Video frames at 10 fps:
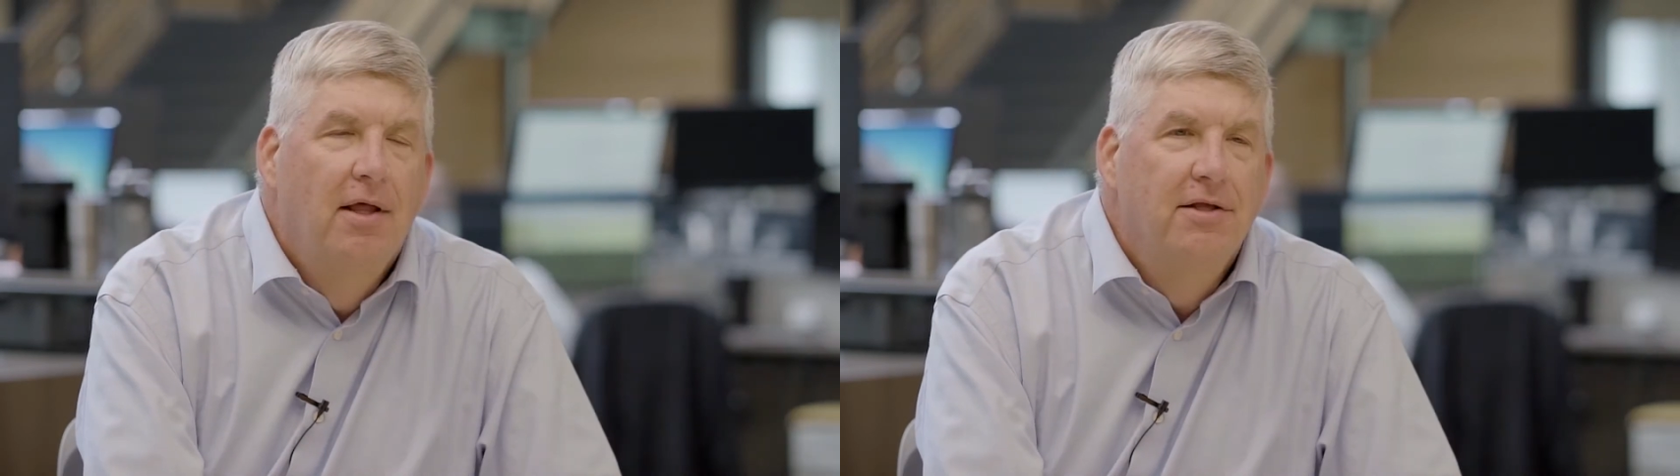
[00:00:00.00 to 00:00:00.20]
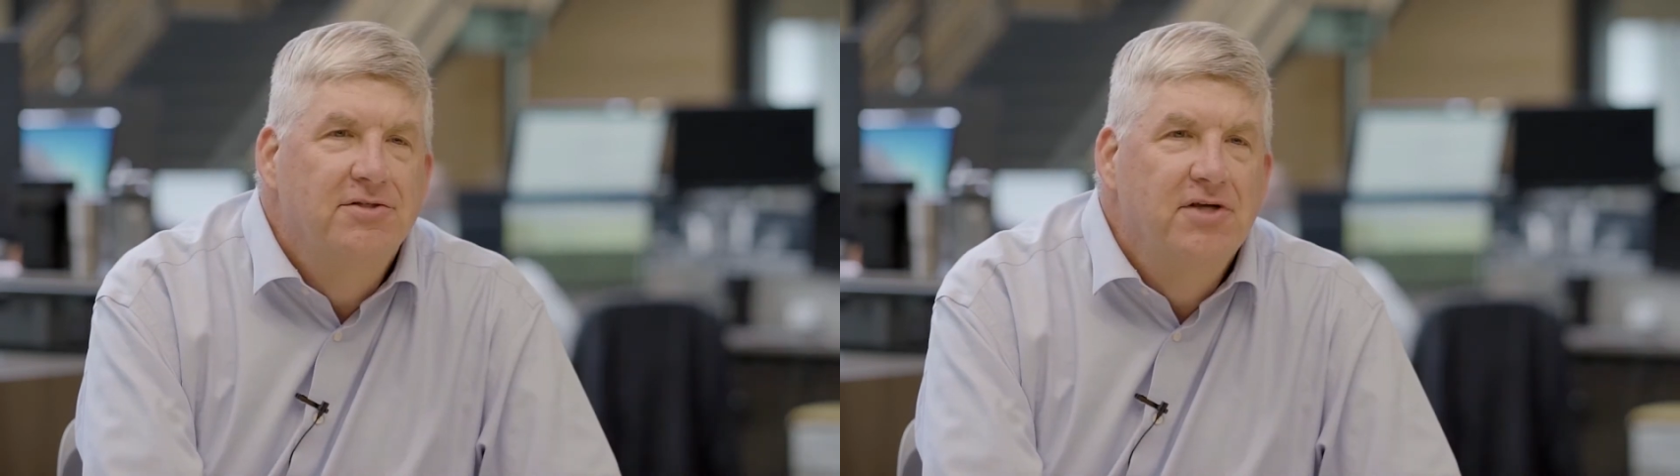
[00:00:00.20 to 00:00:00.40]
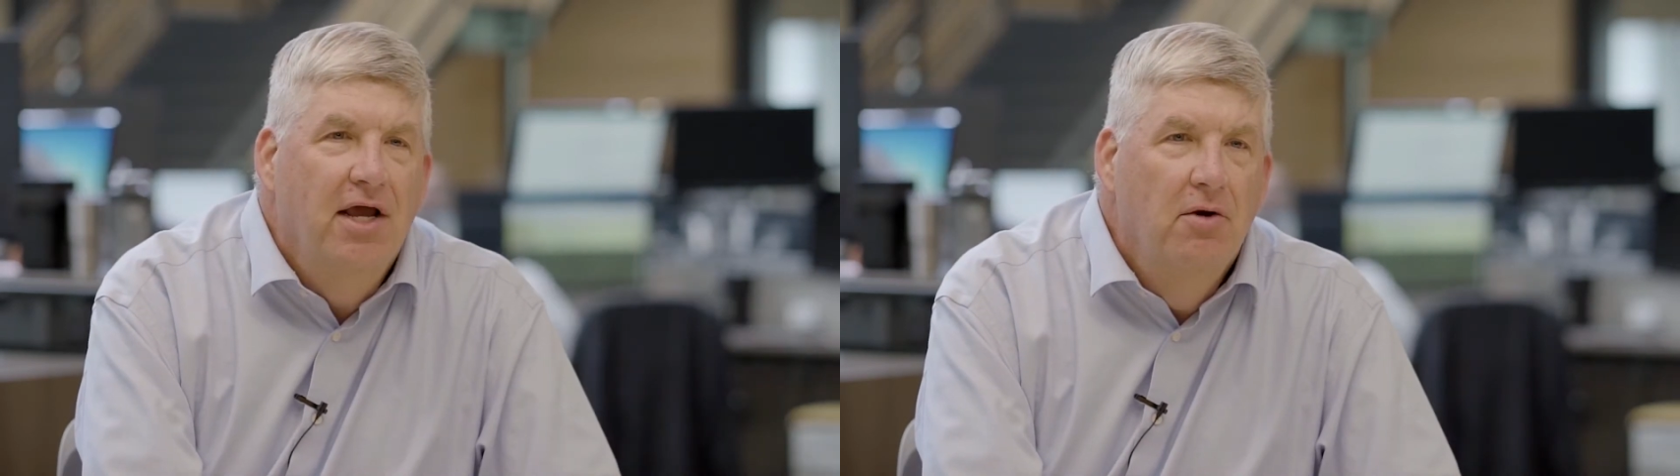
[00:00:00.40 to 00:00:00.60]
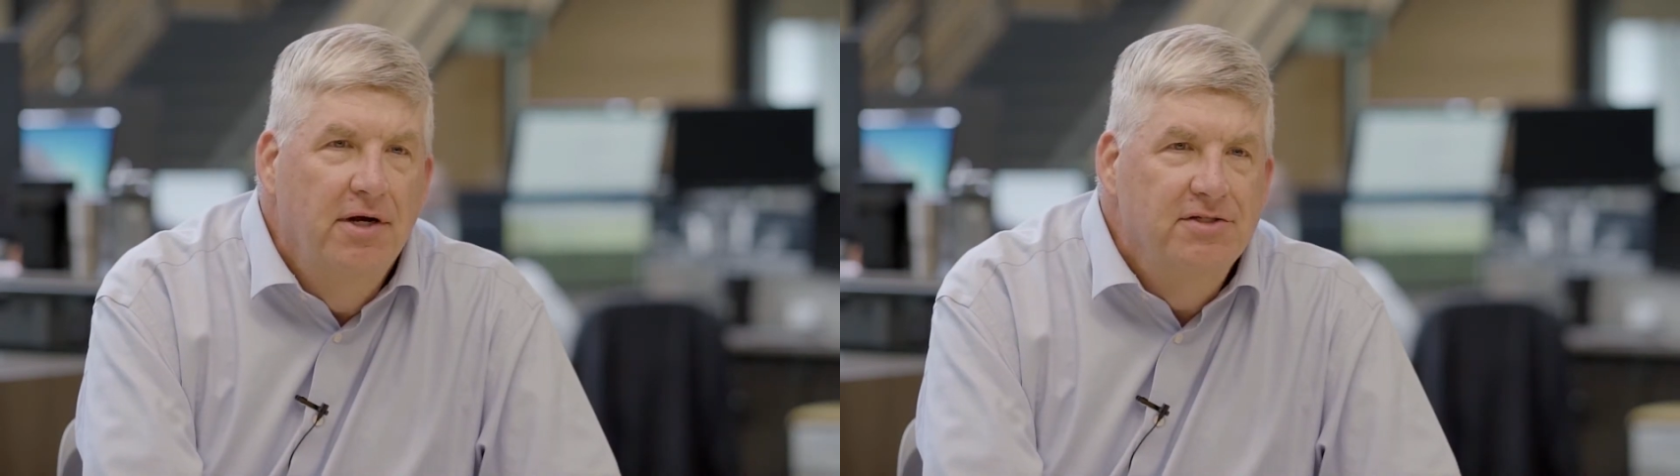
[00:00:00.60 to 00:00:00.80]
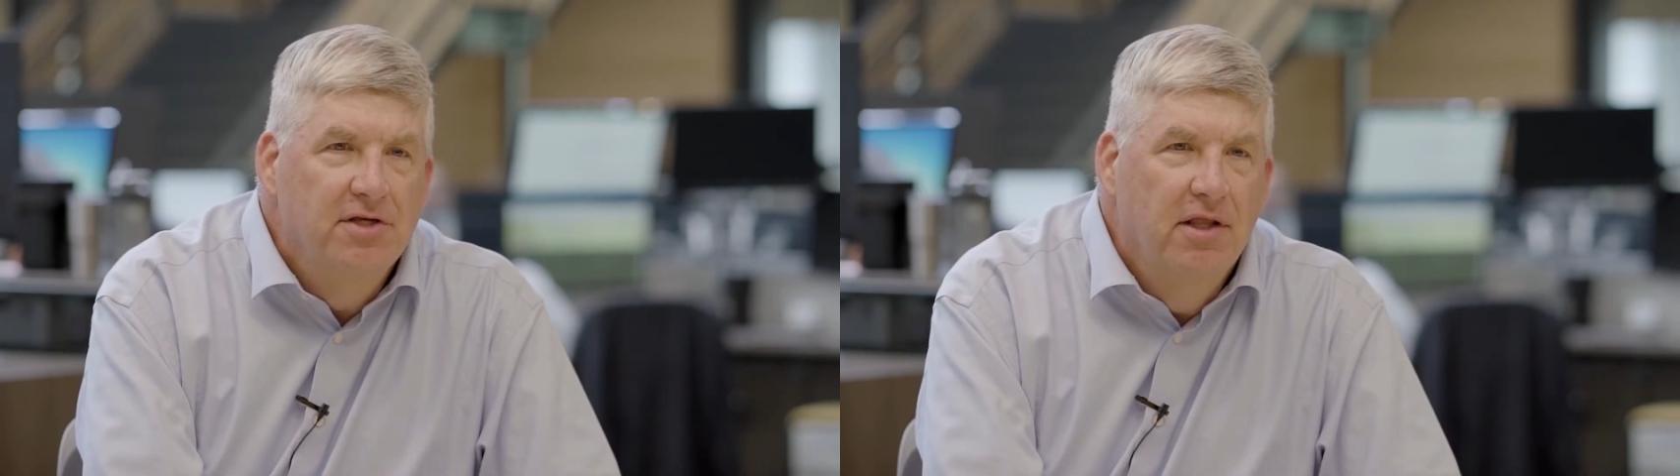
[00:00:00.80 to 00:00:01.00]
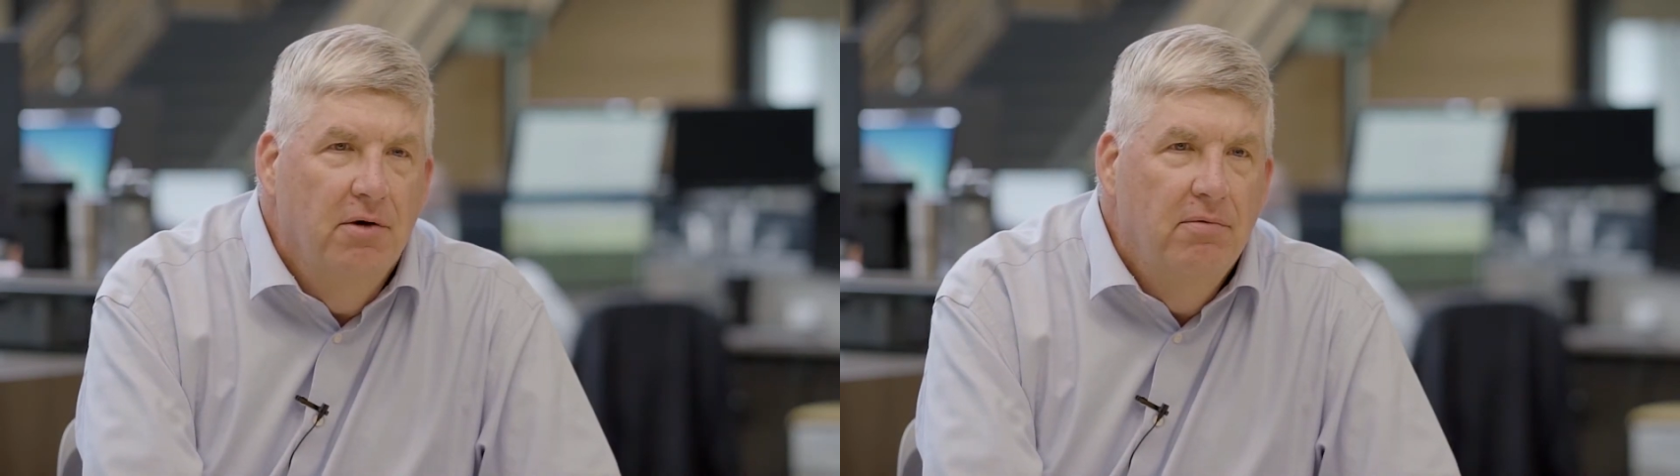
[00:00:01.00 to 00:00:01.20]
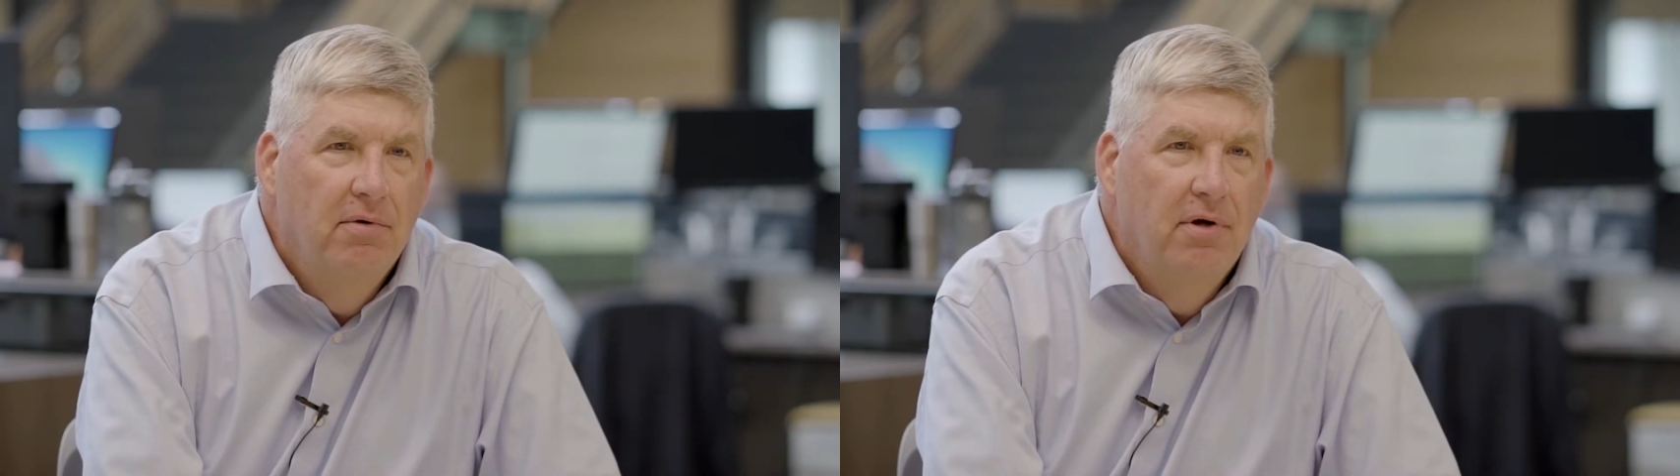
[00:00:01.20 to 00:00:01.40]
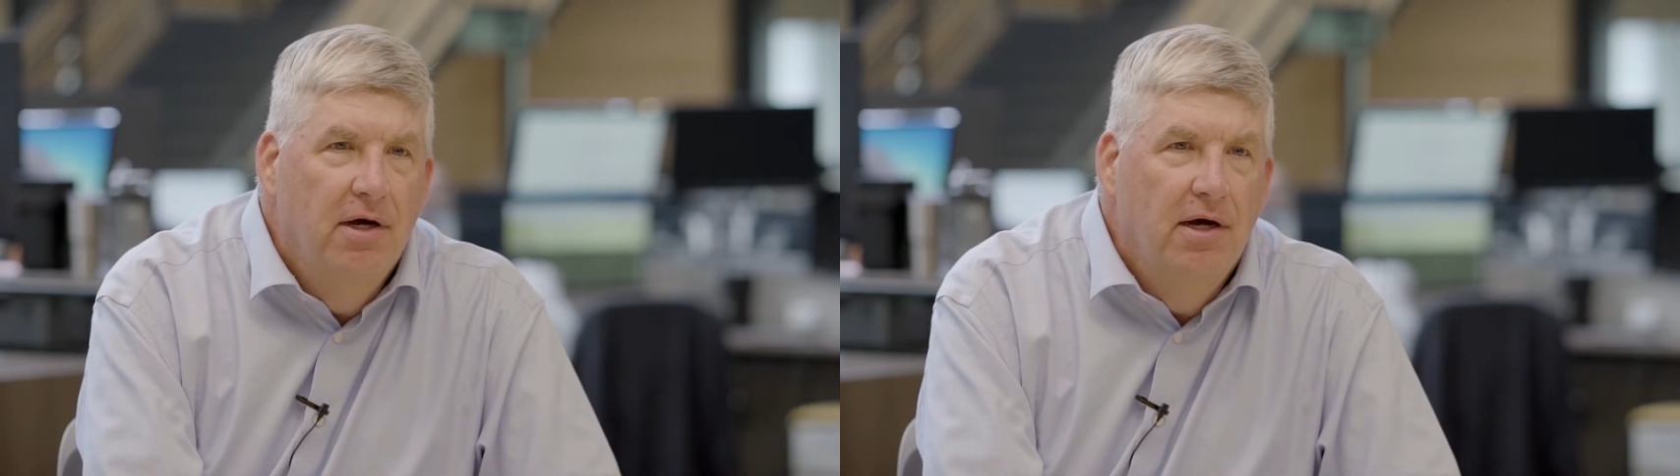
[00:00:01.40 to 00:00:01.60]
The second reason
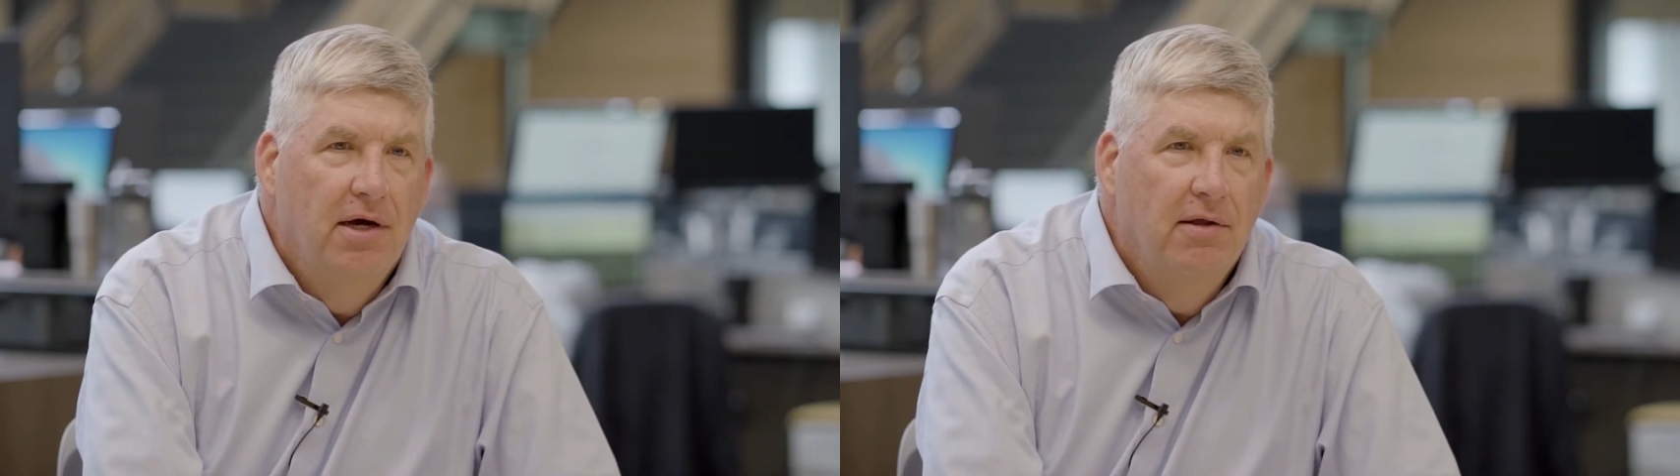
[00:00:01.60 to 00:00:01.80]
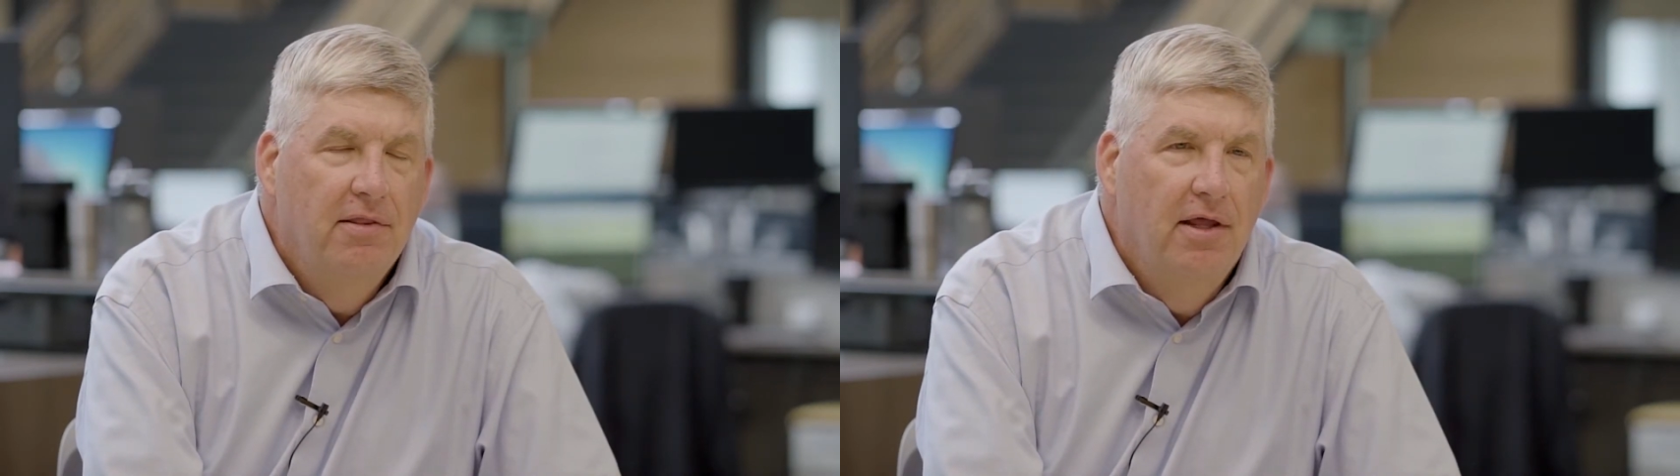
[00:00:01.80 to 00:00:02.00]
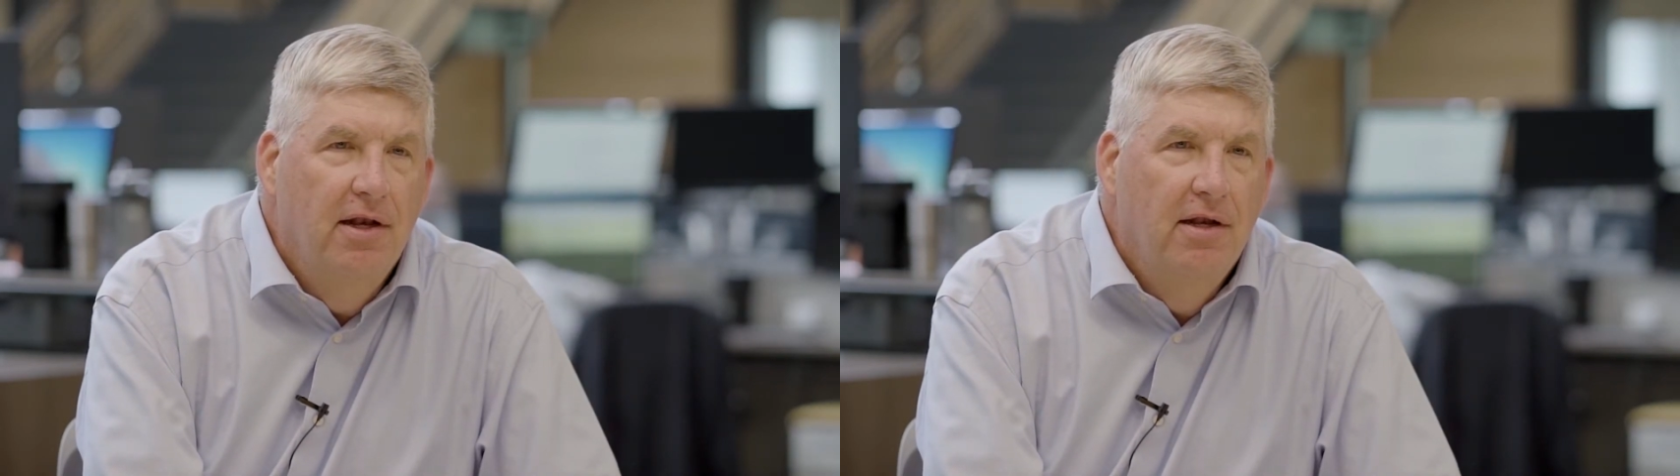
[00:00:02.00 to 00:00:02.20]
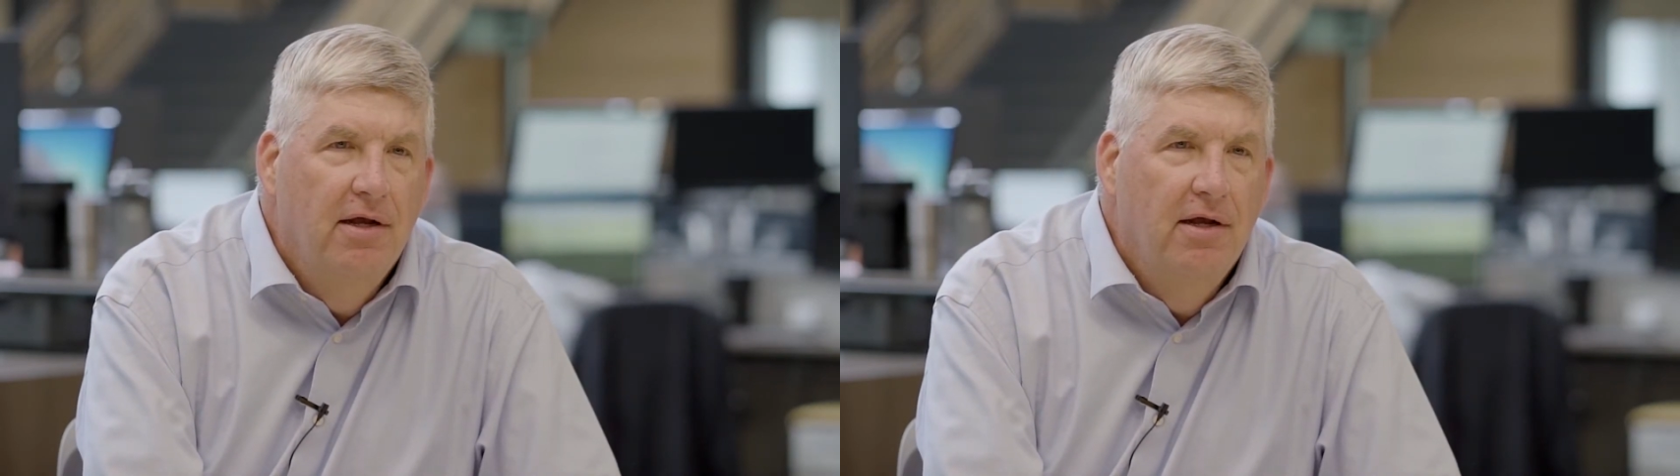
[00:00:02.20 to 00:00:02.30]
that